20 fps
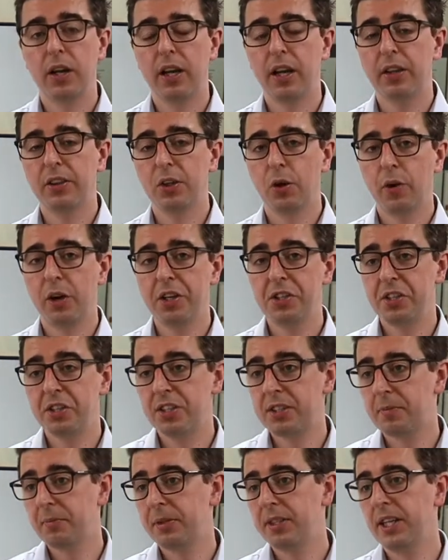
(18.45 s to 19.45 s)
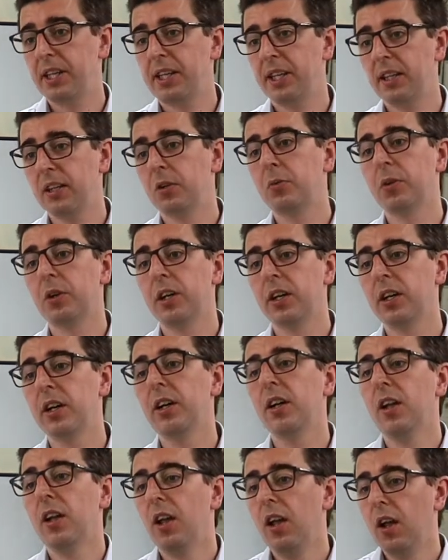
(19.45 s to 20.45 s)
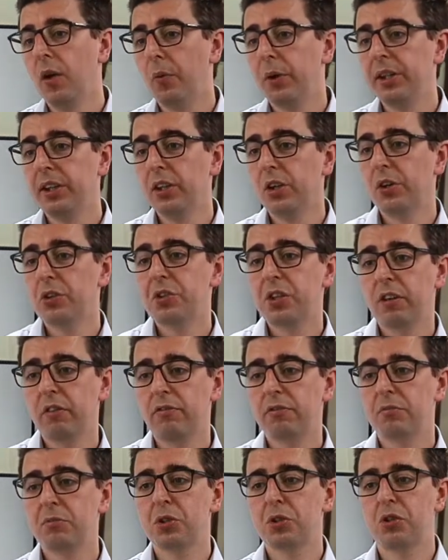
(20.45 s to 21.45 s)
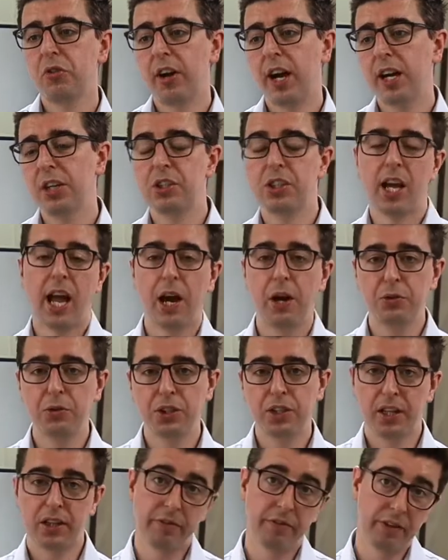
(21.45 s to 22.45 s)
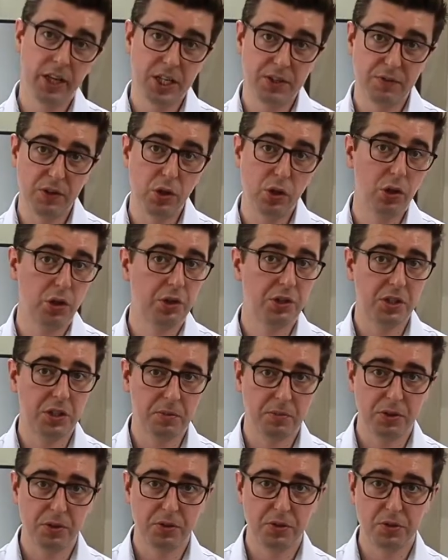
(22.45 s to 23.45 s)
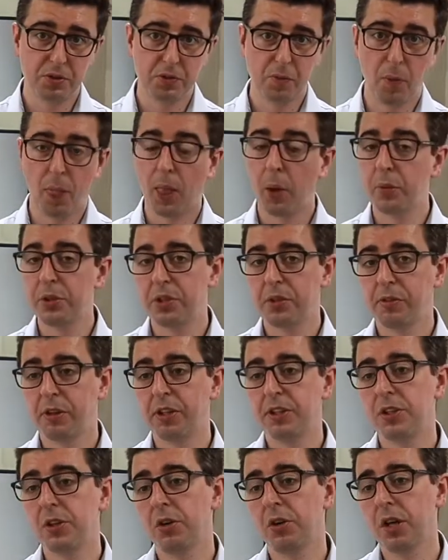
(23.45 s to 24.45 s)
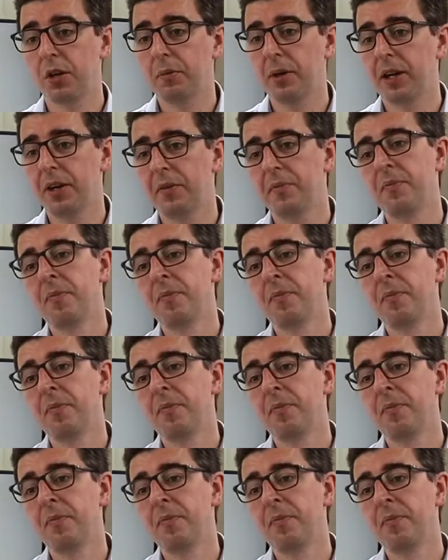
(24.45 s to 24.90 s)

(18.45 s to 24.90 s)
And the questions in particular were, when launching from scratch, how do you get the first few customers, which I'm going to talk about?